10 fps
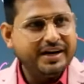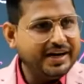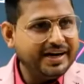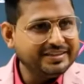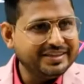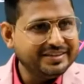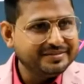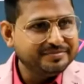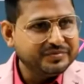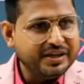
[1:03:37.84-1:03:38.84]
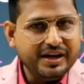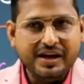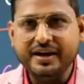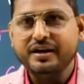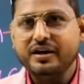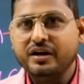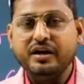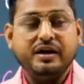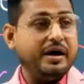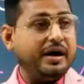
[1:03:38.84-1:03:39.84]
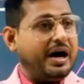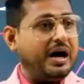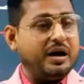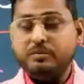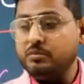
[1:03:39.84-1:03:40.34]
Understand? And our